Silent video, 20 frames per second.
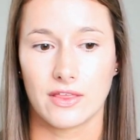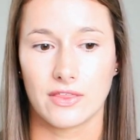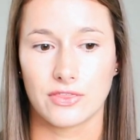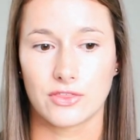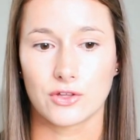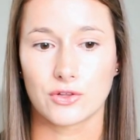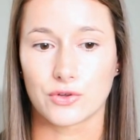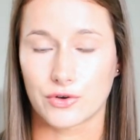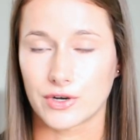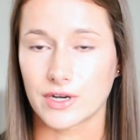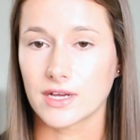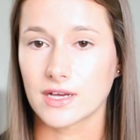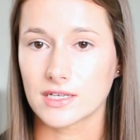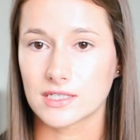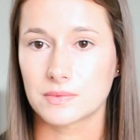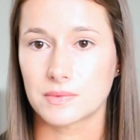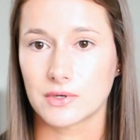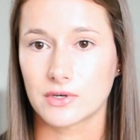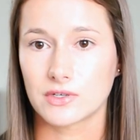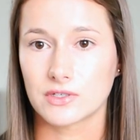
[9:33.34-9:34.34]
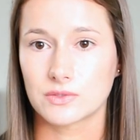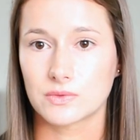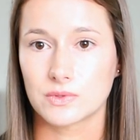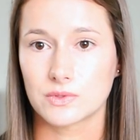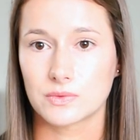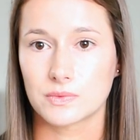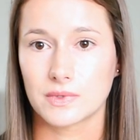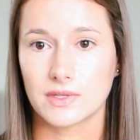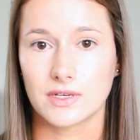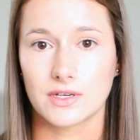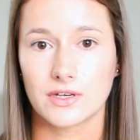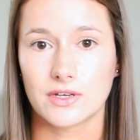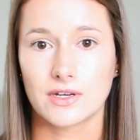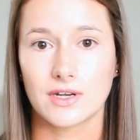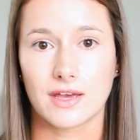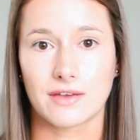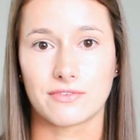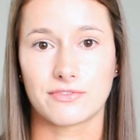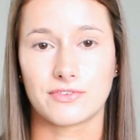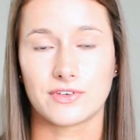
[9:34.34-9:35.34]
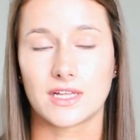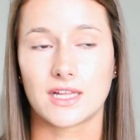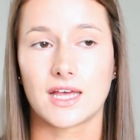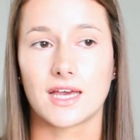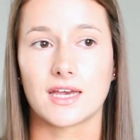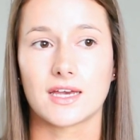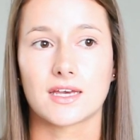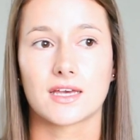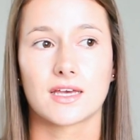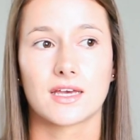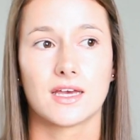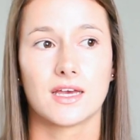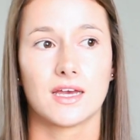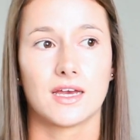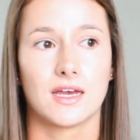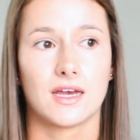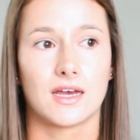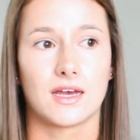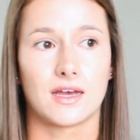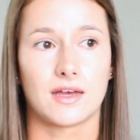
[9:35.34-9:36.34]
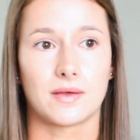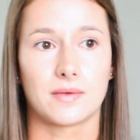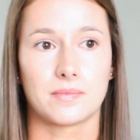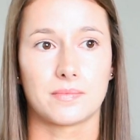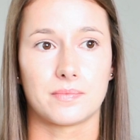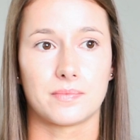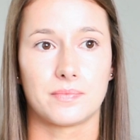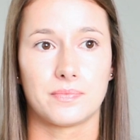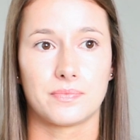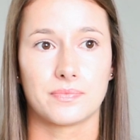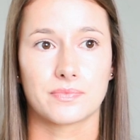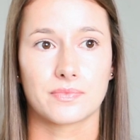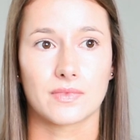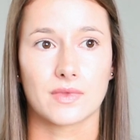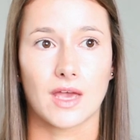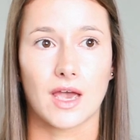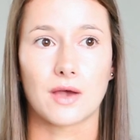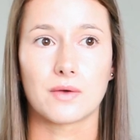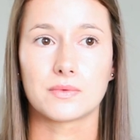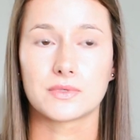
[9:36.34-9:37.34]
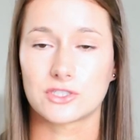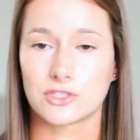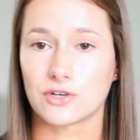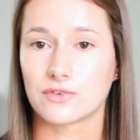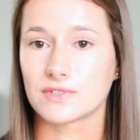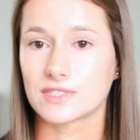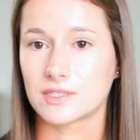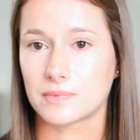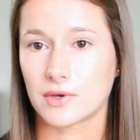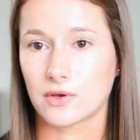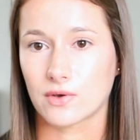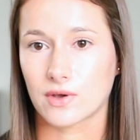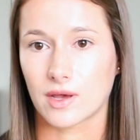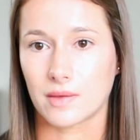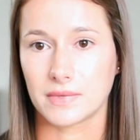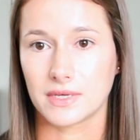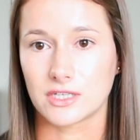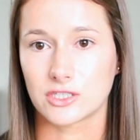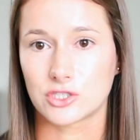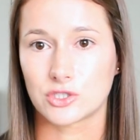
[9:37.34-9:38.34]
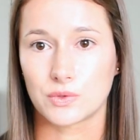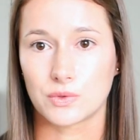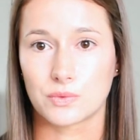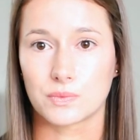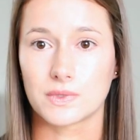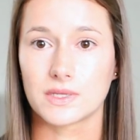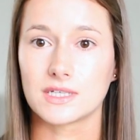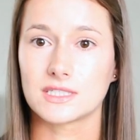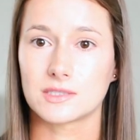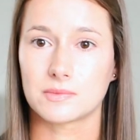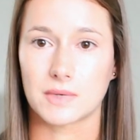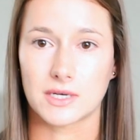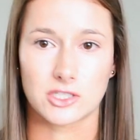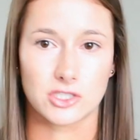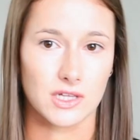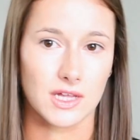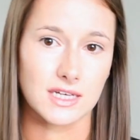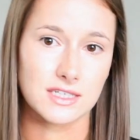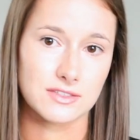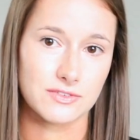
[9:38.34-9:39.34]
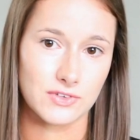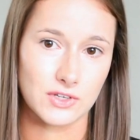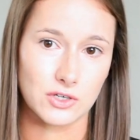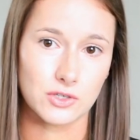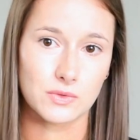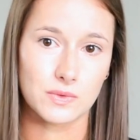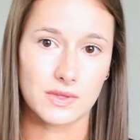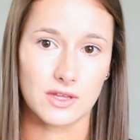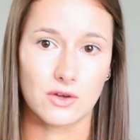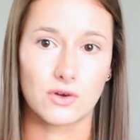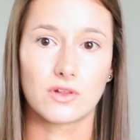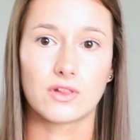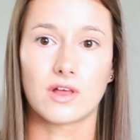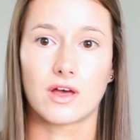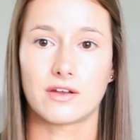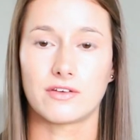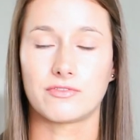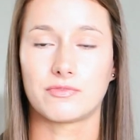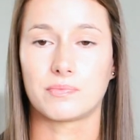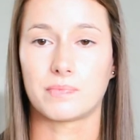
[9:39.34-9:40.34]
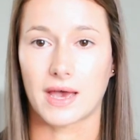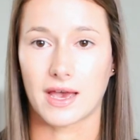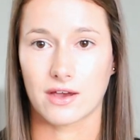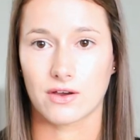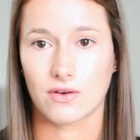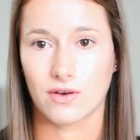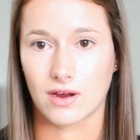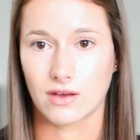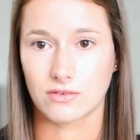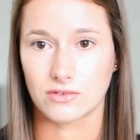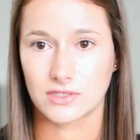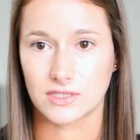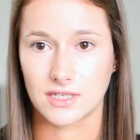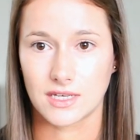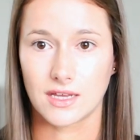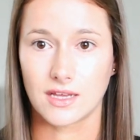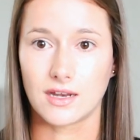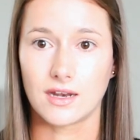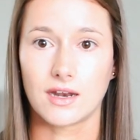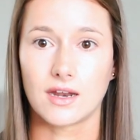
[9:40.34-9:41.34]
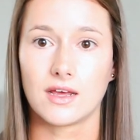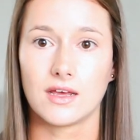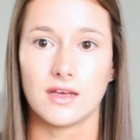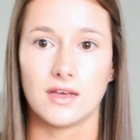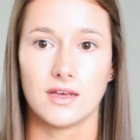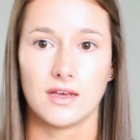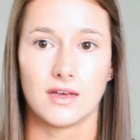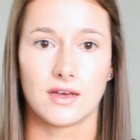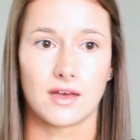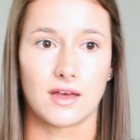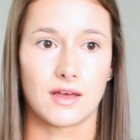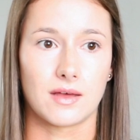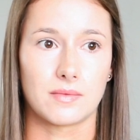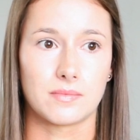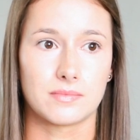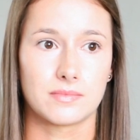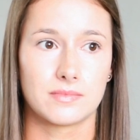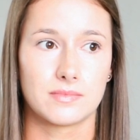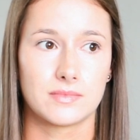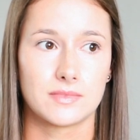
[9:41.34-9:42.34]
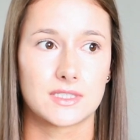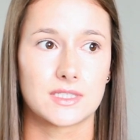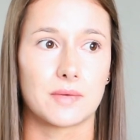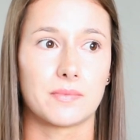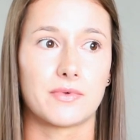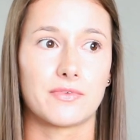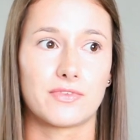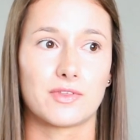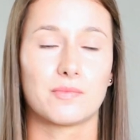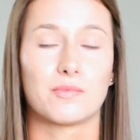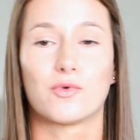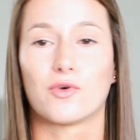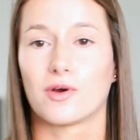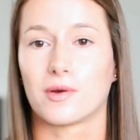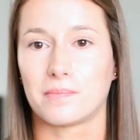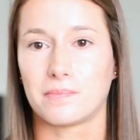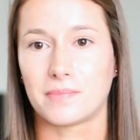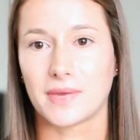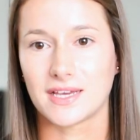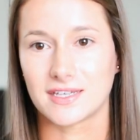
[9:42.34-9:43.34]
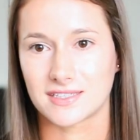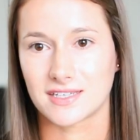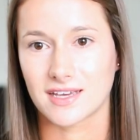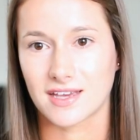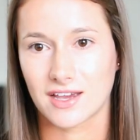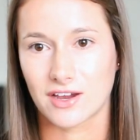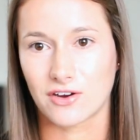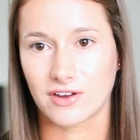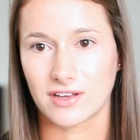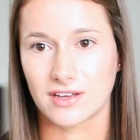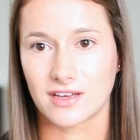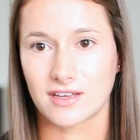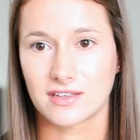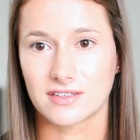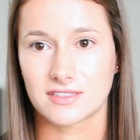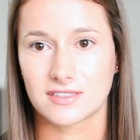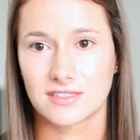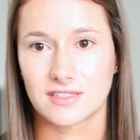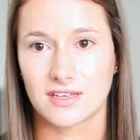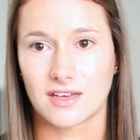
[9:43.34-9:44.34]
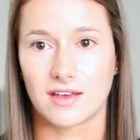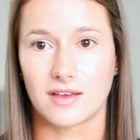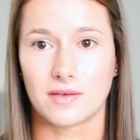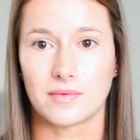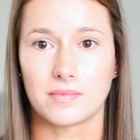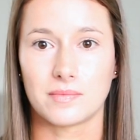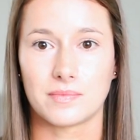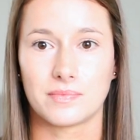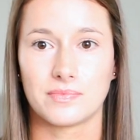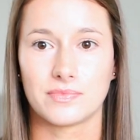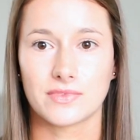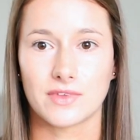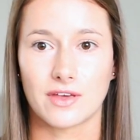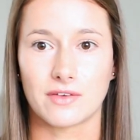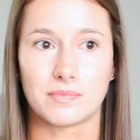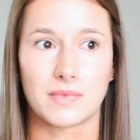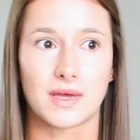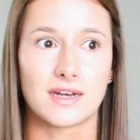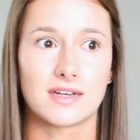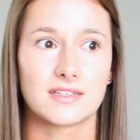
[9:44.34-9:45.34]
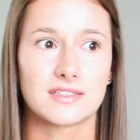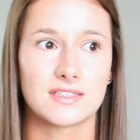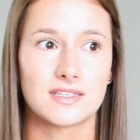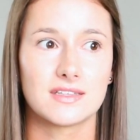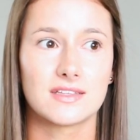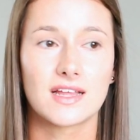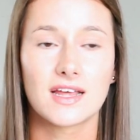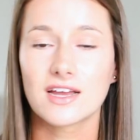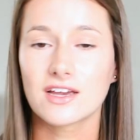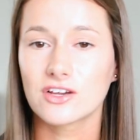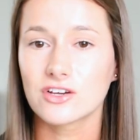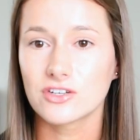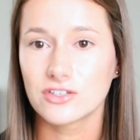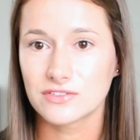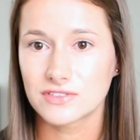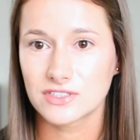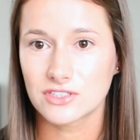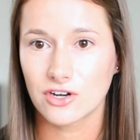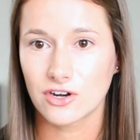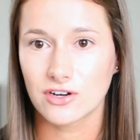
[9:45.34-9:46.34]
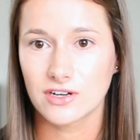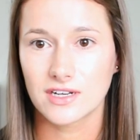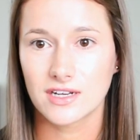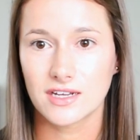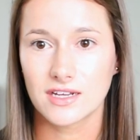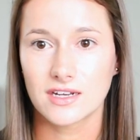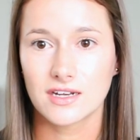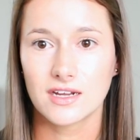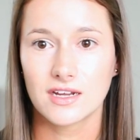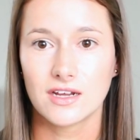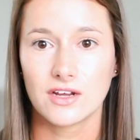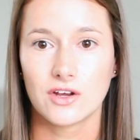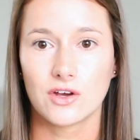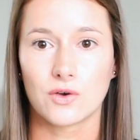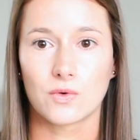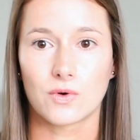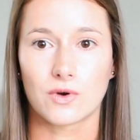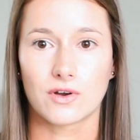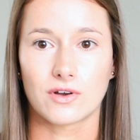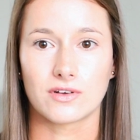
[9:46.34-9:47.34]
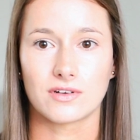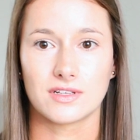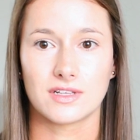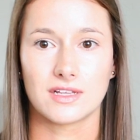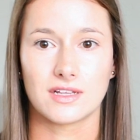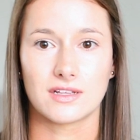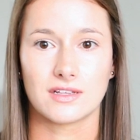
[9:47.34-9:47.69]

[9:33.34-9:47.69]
the learning experience was really good. I feel like um, I was nervous about coming into a really specialized field without a lot of background in um, some of the more basic areas um, of medicine that I could have started in, or